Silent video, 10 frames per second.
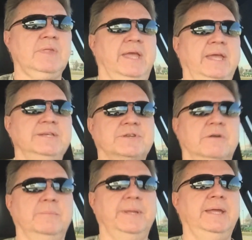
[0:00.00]
he's
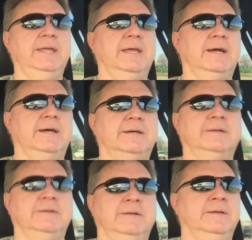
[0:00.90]
going to be
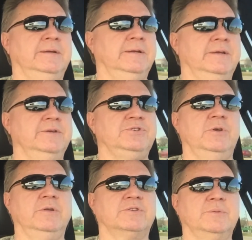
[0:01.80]

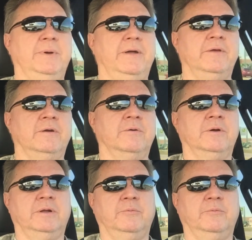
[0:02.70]
shooting some other